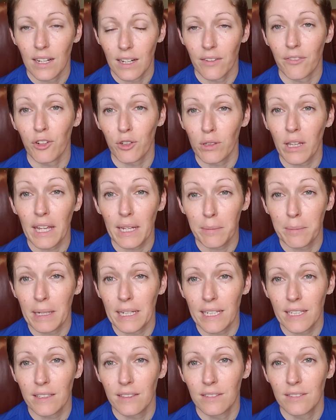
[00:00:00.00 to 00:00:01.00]
If you're like
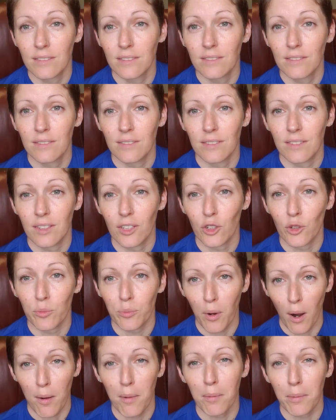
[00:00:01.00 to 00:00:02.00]
me, you
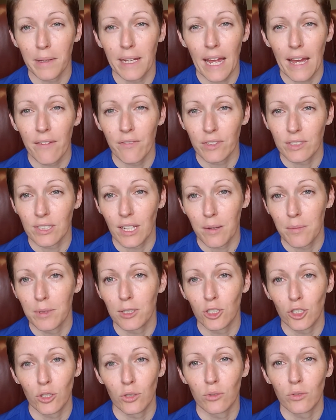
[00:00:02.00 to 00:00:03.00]
probably have the same
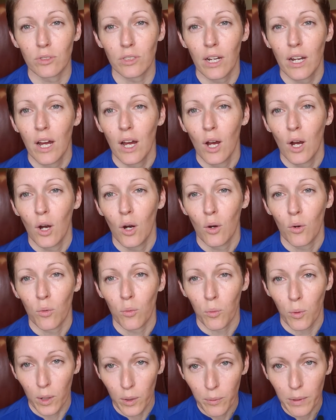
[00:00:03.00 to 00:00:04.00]
issues.
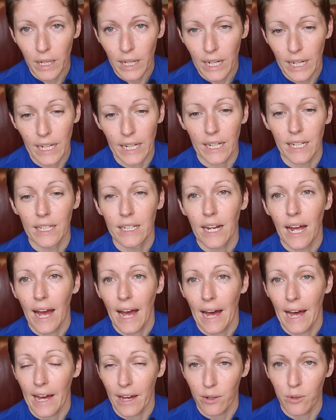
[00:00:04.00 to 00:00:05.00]
What are we going to eat?
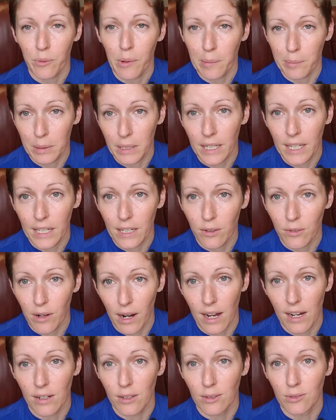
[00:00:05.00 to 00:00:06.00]
How do I plan
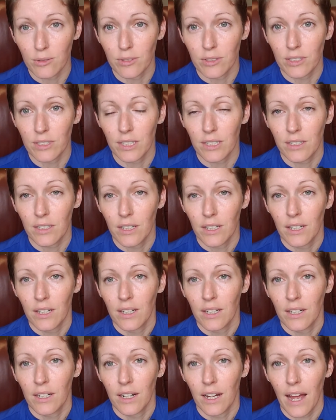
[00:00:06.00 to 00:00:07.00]
around
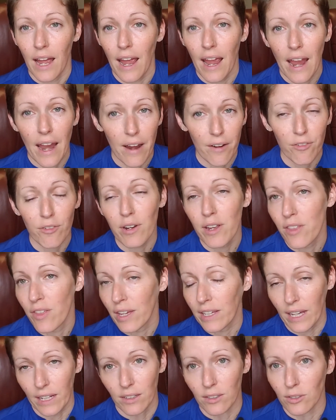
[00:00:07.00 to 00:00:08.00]

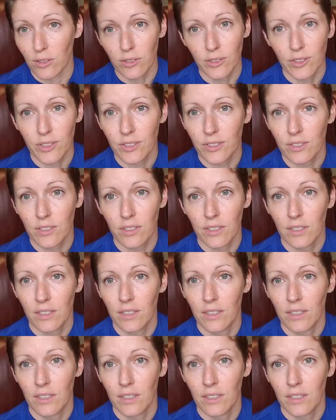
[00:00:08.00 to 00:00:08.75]
everything else